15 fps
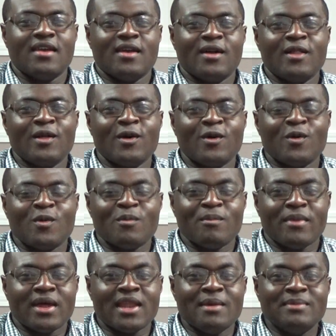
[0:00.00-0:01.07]
Hello,
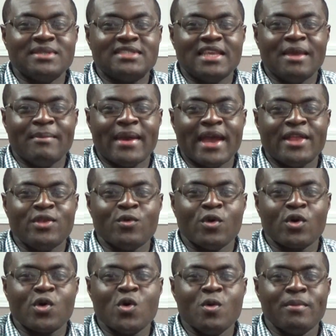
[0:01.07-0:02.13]
my name is Emmanuel
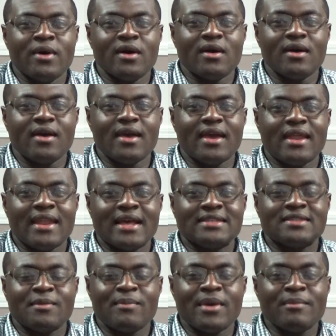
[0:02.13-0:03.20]
Kuma, and as
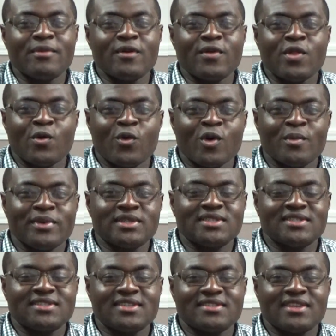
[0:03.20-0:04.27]
a member of the World
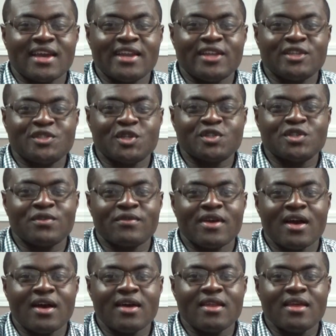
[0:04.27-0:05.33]
Mission Society Church of
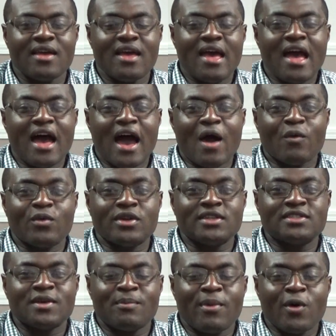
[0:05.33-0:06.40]
God, I wanted
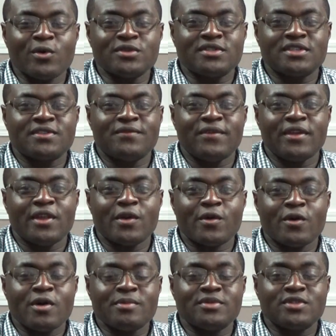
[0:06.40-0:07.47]
to post this
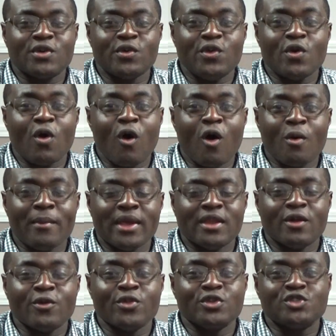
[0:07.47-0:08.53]
video up so you all may
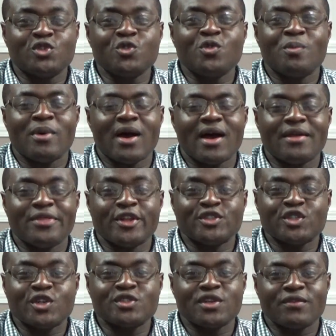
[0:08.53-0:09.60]
know the truth behind the
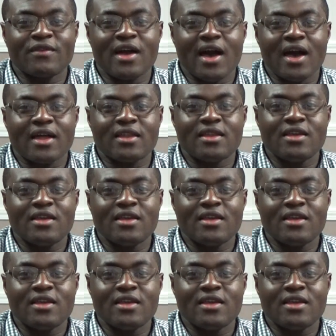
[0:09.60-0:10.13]
Church of God.